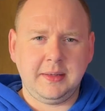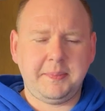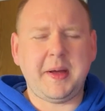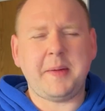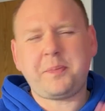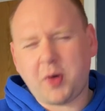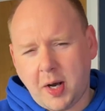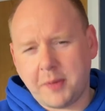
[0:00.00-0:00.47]

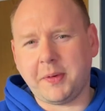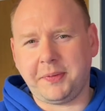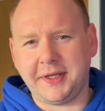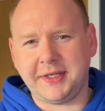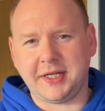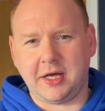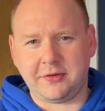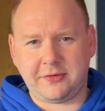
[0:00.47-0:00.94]
but it probably
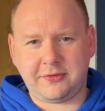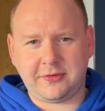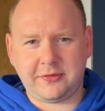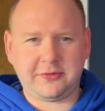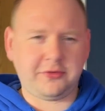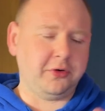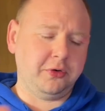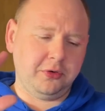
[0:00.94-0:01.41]
does,
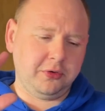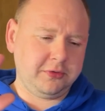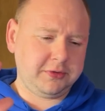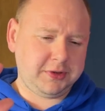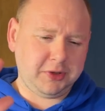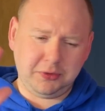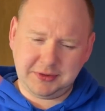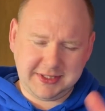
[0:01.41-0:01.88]
so
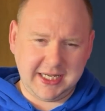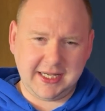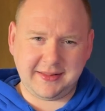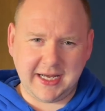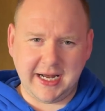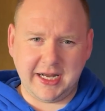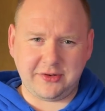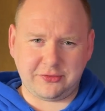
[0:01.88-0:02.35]
don't take
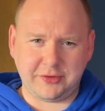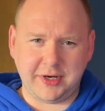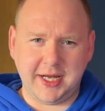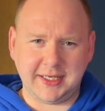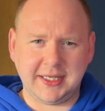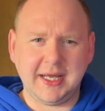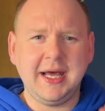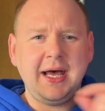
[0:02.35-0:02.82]
that as
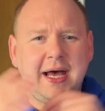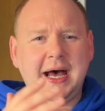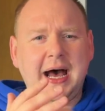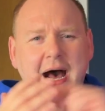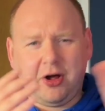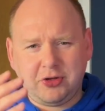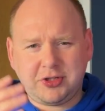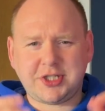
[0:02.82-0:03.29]
read.
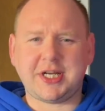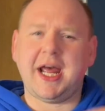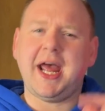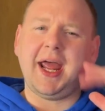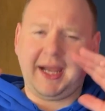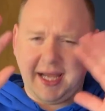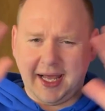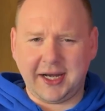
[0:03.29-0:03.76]
I'll
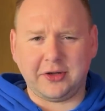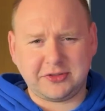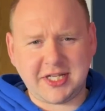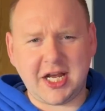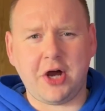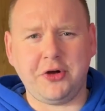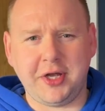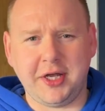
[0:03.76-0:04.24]
check and I'll
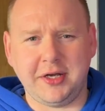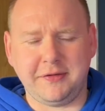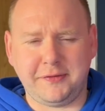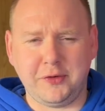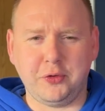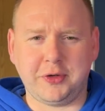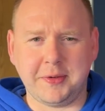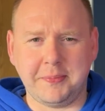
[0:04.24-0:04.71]
tell you in the
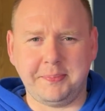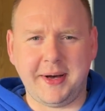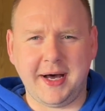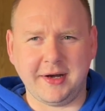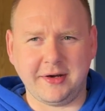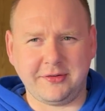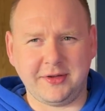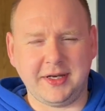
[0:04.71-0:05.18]
full
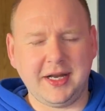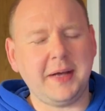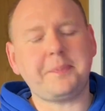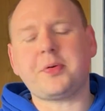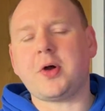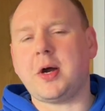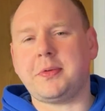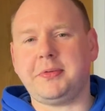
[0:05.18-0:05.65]
comparison. It
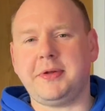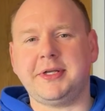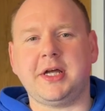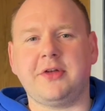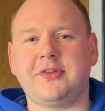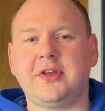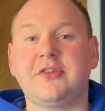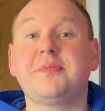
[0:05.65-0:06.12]
probably
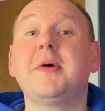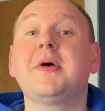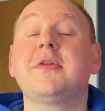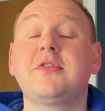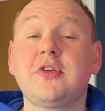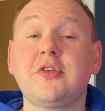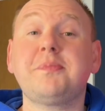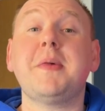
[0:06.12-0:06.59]
does. It's
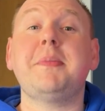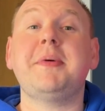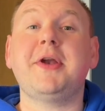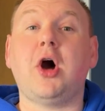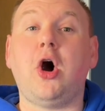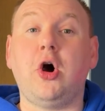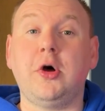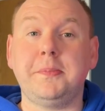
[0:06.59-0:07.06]
just maybe
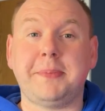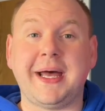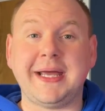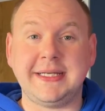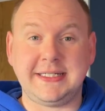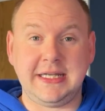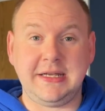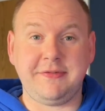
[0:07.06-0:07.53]
not on
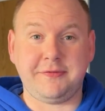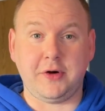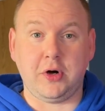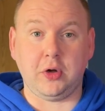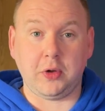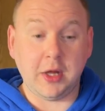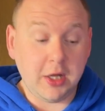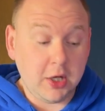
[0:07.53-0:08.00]
by
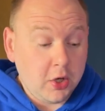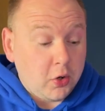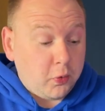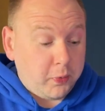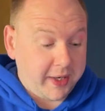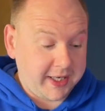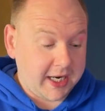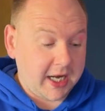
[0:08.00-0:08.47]
default,
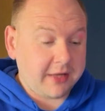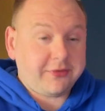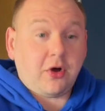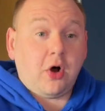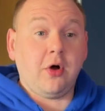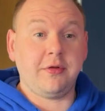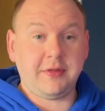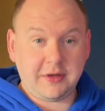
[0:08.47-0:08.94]
whereas
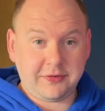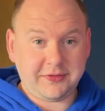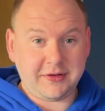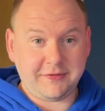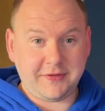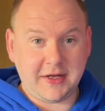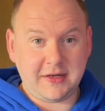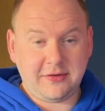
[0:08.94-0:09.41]
on this
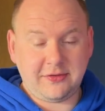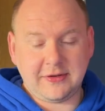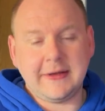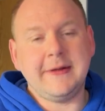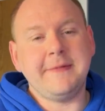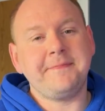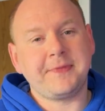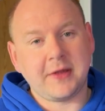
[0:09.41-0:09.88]
device,
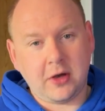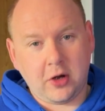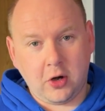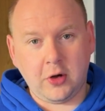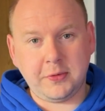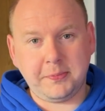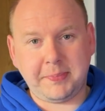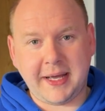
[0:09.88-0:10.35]

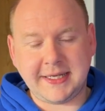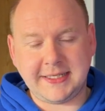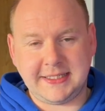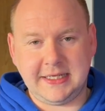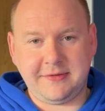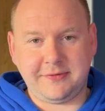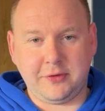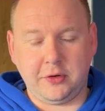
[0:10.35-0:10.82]
on by
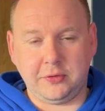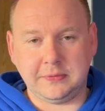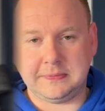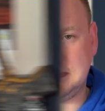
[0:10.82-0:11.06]
default.